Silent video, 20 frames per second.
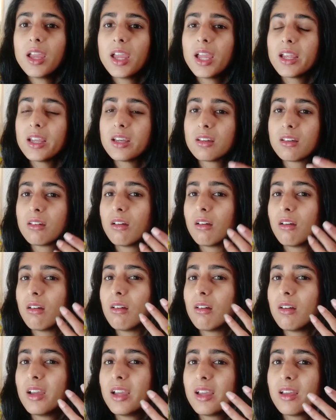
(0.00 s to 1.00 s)

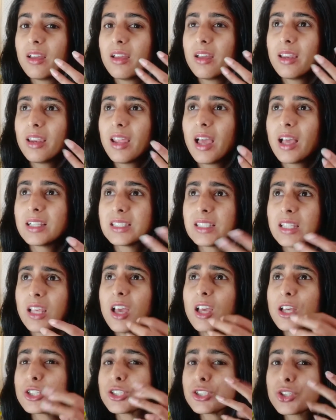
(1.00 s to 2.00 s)
It has
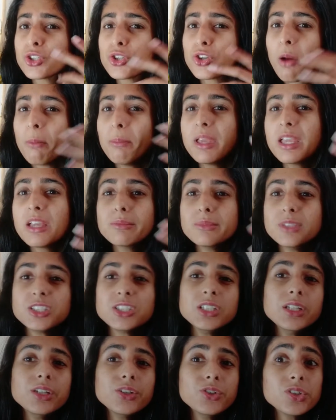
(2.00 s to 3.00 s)
scrubbing
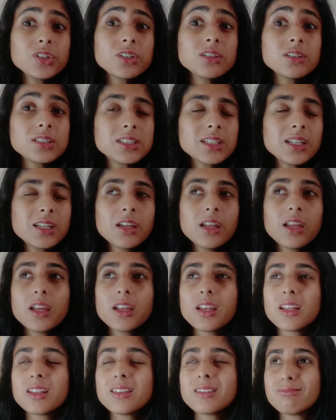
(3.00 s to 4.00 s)
materials in
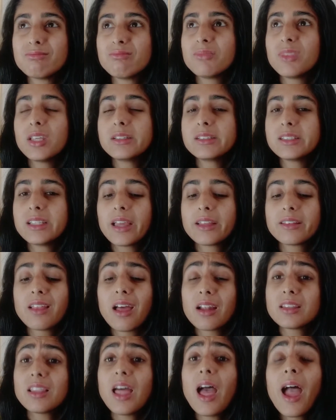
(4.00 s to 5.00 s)
it and things like
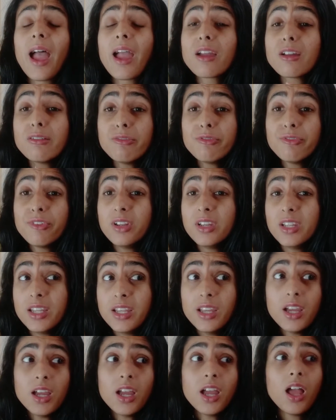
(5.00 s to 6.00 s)
that.
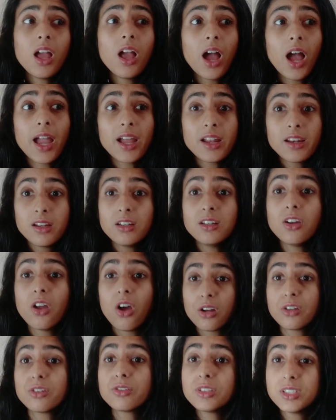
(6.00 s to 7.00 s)
Thankfully, I did
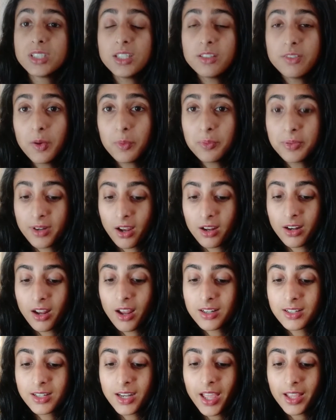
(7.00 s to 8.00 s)
not receive a
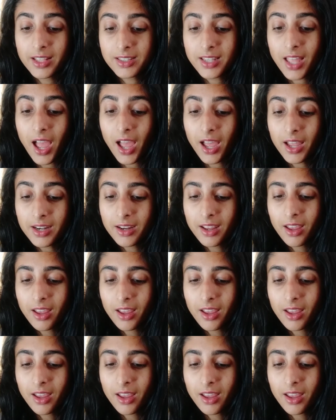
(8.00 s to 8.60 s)
product like that.